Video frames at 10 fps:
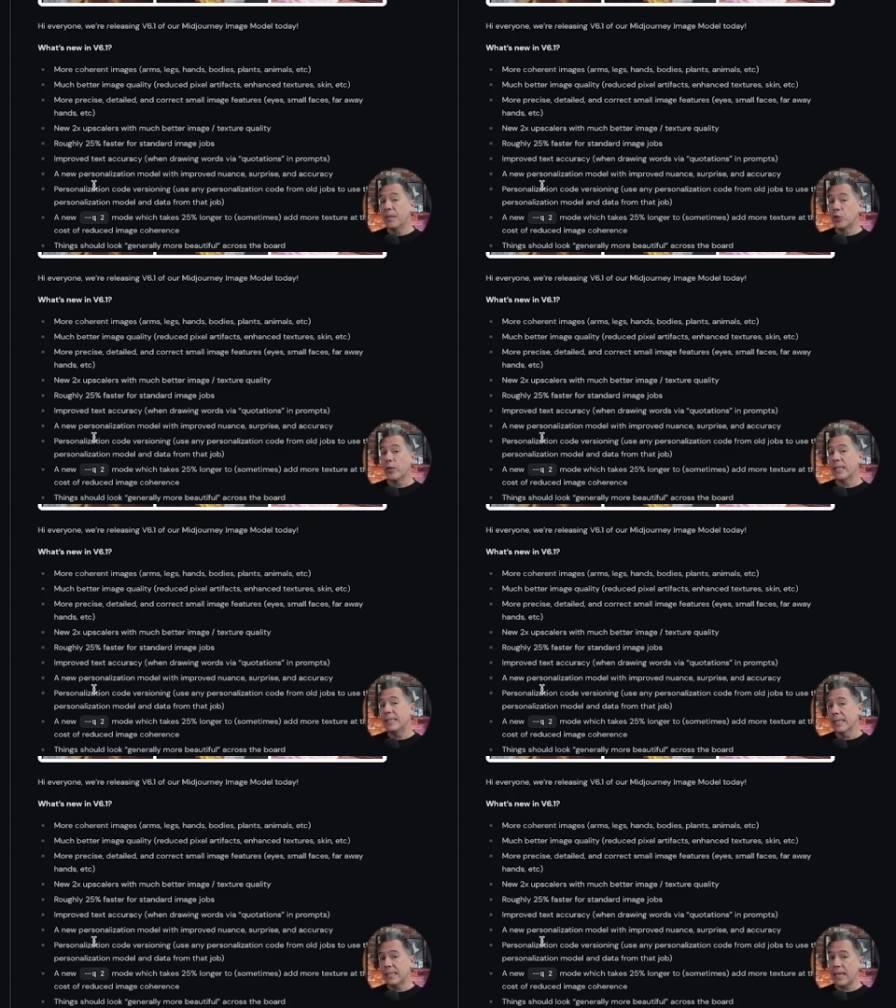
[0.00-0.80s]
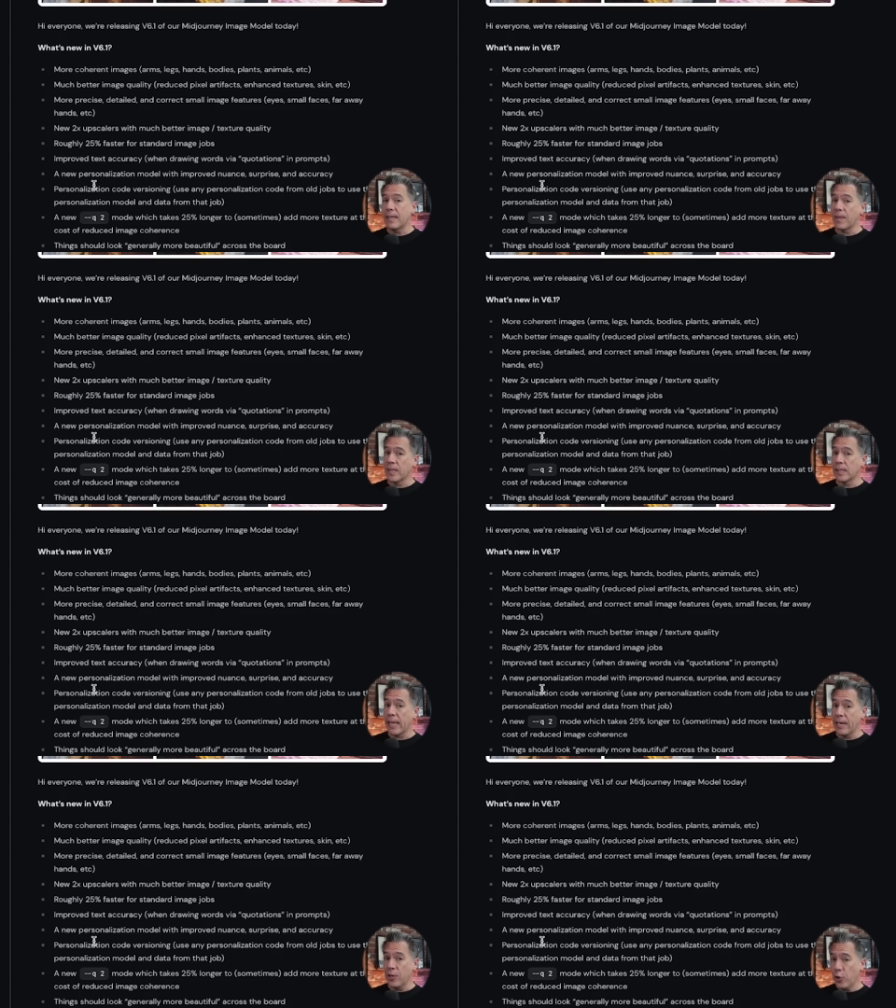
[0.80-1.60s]
Midjourney does say that this is
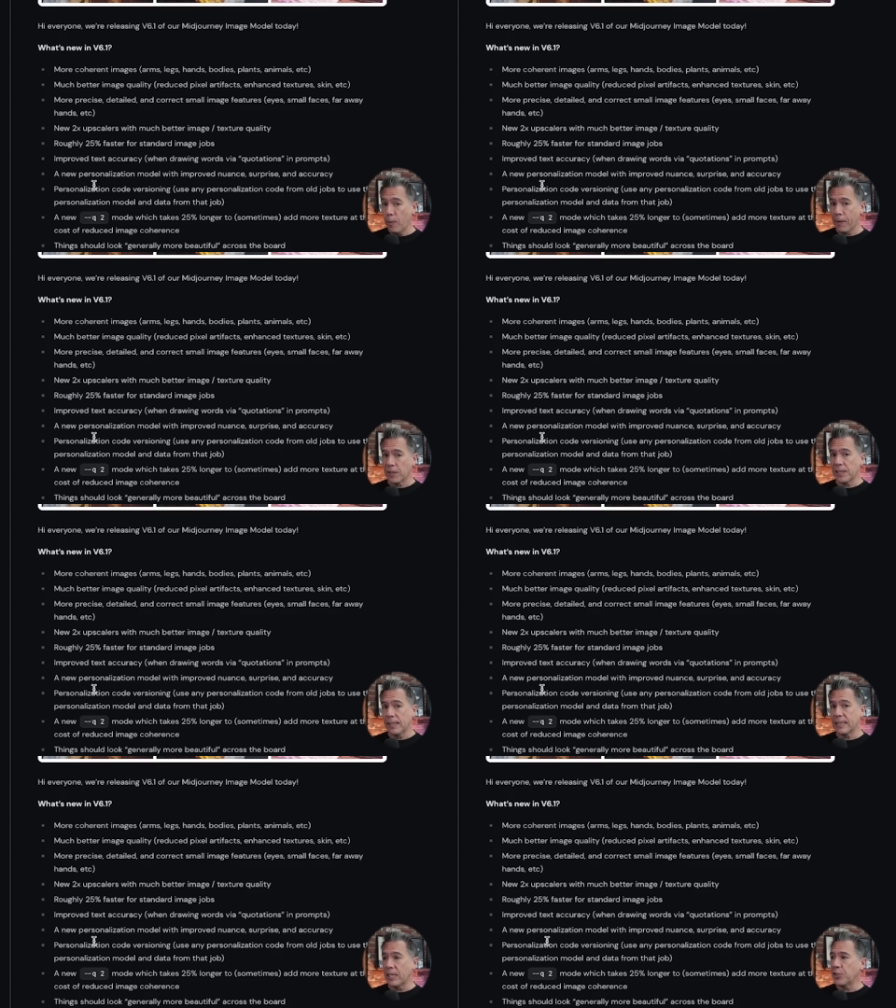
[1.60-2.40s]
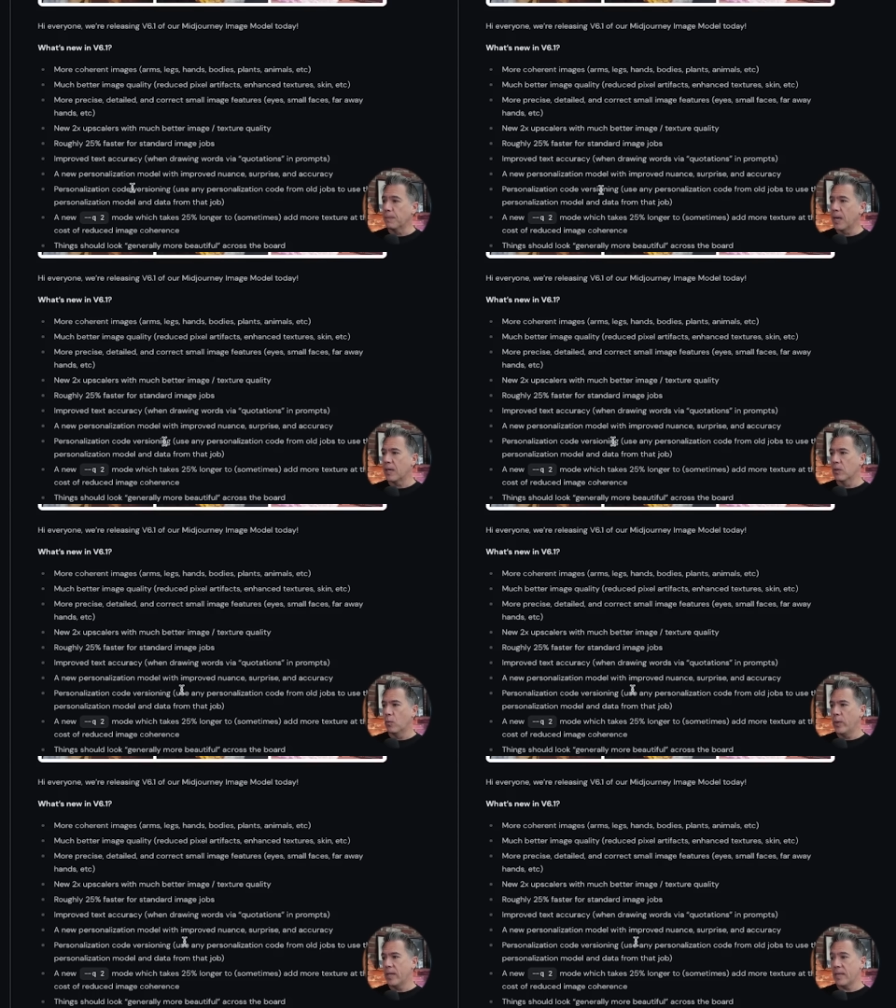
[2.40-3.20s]
a new personalization
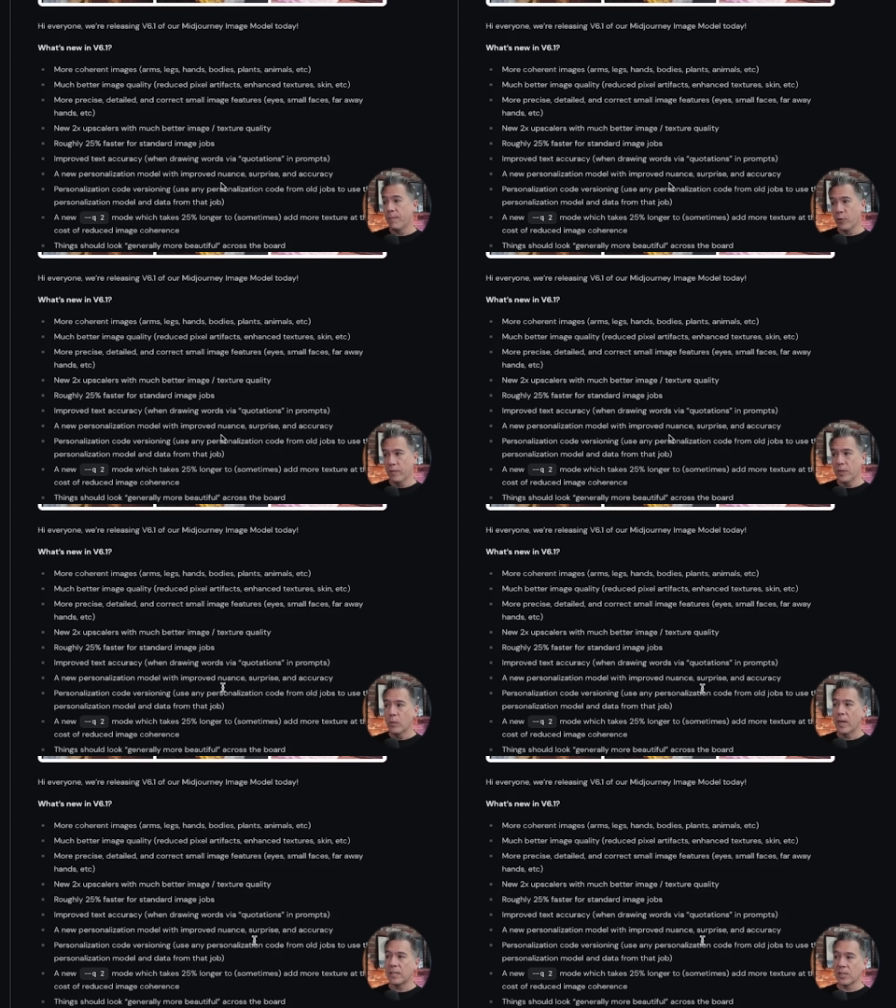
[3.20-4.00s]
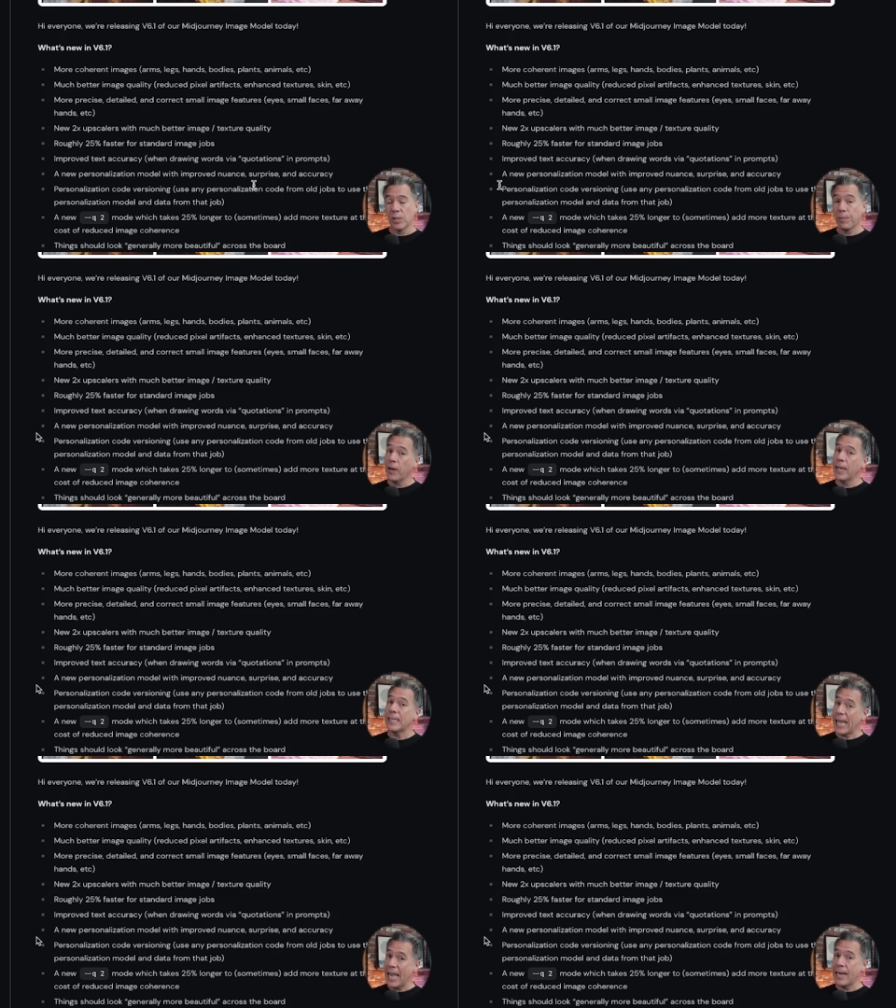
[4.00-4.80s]
model with improved nuance,
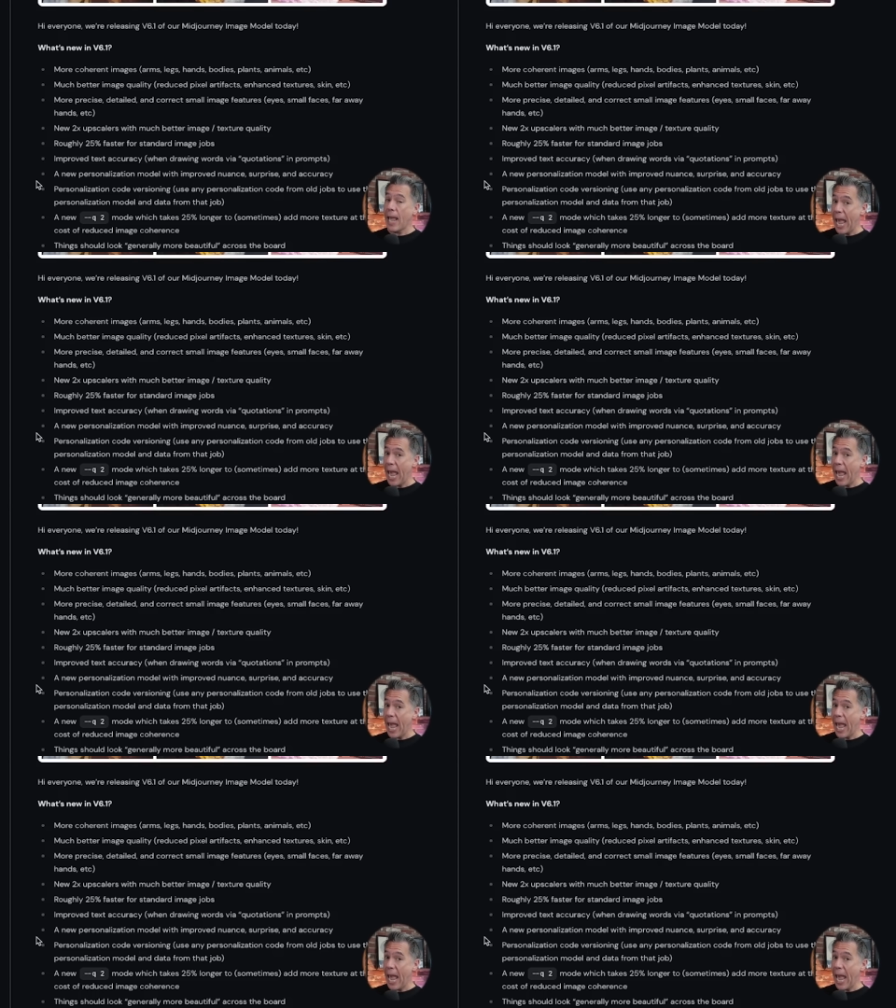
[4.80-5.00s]
surprise, and